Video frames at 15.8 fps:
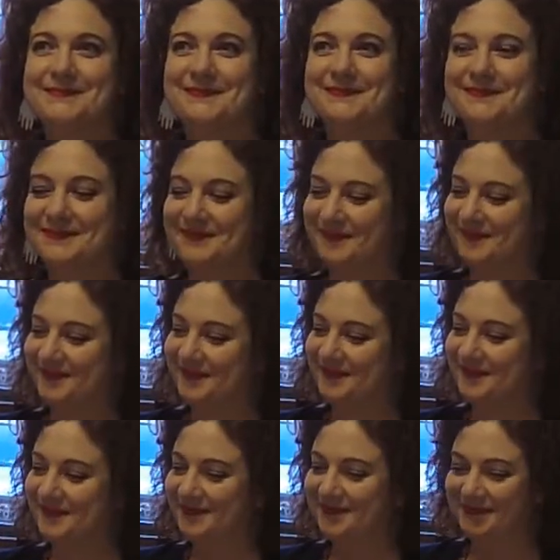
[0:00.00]

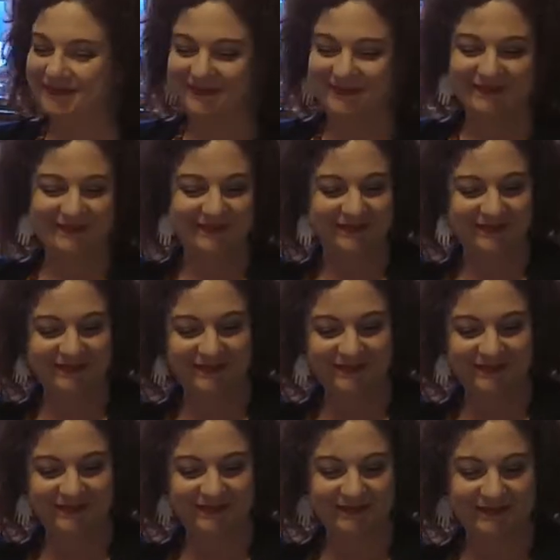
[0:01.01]

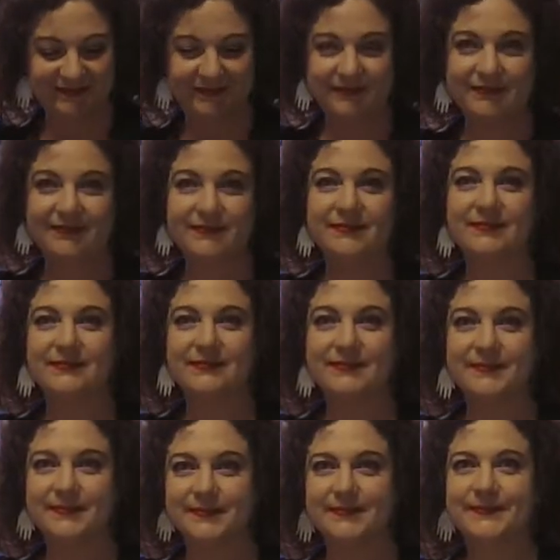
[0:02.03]

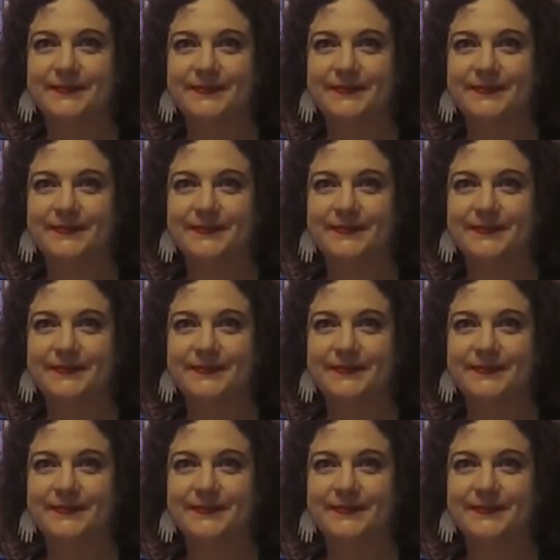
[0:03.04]
The person shown says nothing.